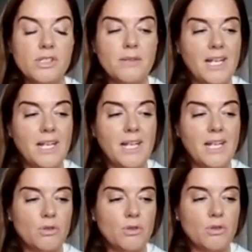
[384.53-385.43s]
I mean,
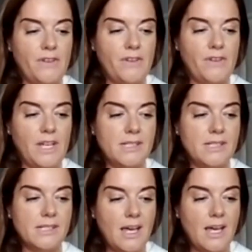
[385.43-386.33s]
I would often
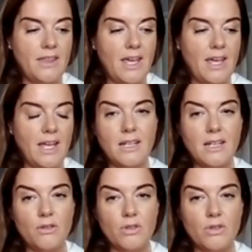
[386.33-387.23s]
find at the
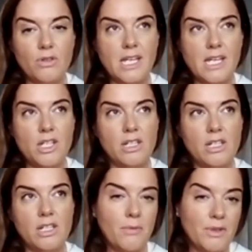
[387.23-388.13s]
end of a yoga
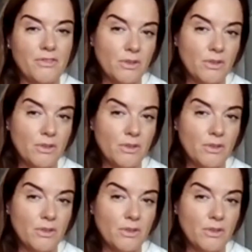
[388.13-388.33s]
session,